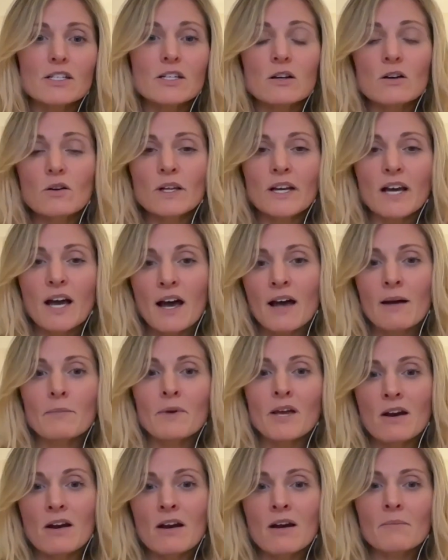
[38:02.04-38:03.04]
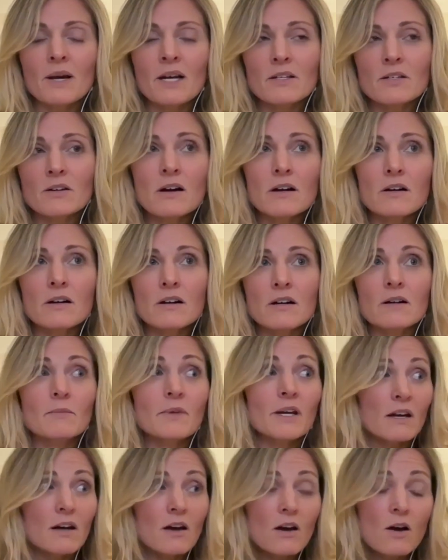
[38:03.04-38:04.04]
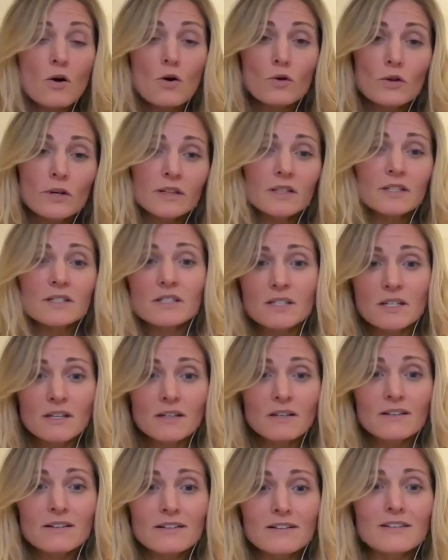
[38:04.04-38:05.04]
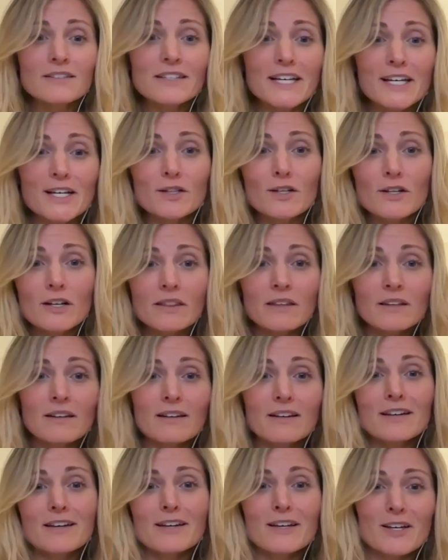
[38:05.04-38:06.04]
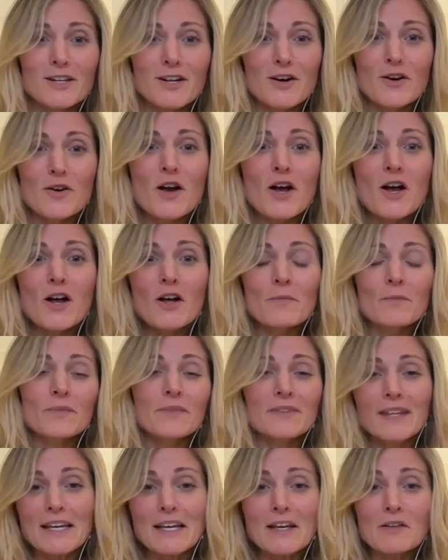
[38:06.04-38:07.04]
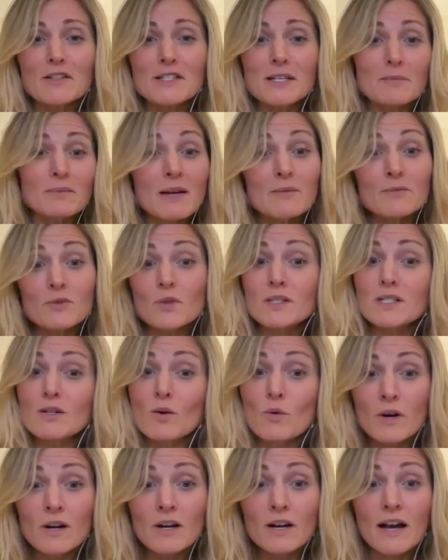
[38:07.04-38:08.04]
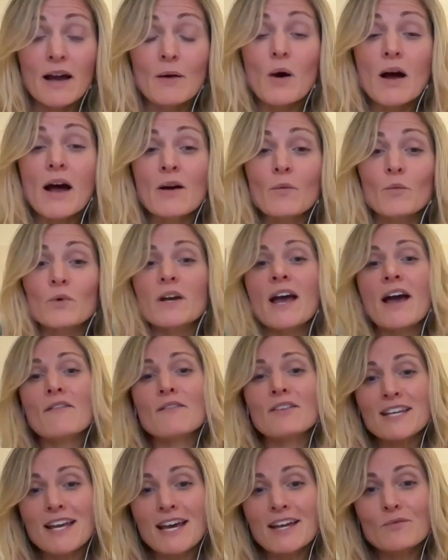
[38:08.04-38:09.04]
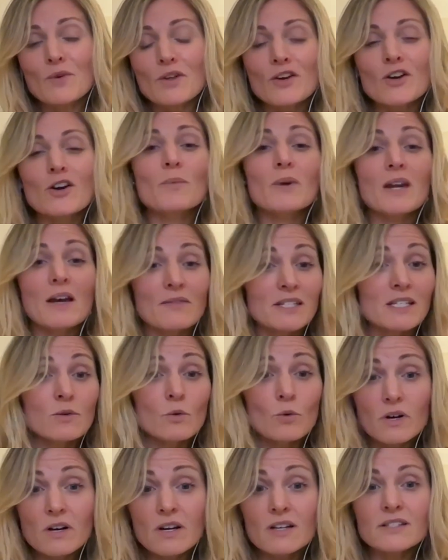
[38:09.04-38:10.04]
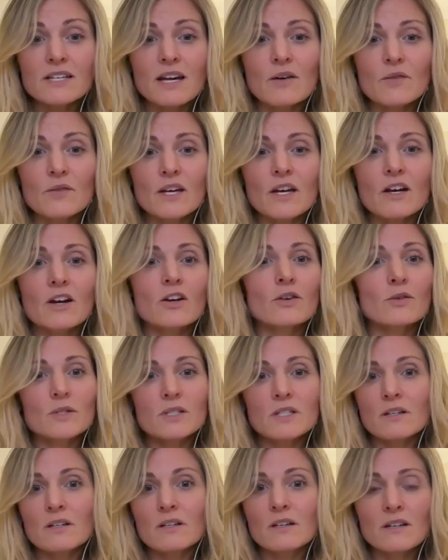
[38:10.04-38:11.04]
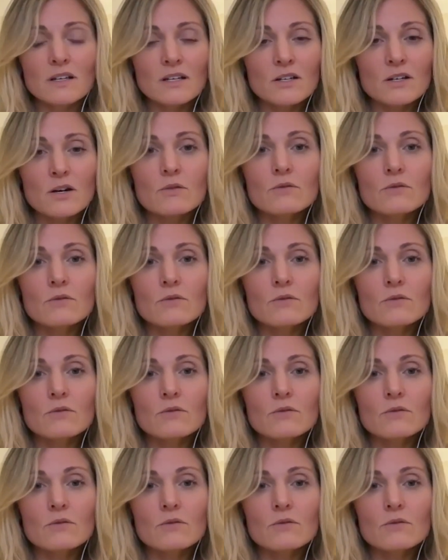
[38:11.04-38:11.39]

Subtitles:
so like I'm carrying my daughter and I'm like, oh, look at the seal. Like look at sometimes we see we haven't yet with her, but I've seen orcas out there. You see,